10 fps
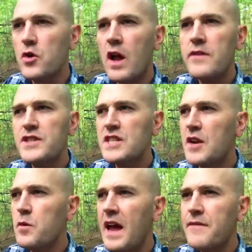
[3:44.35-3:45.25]
So all of a
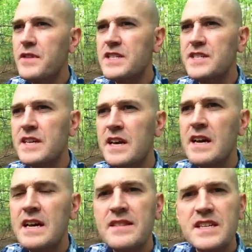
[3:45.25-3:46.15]
sudden we have this
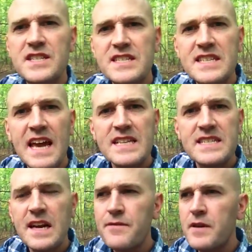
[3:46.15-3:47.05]
this
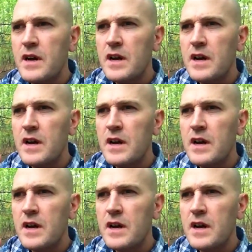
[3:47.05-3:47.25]
sense of,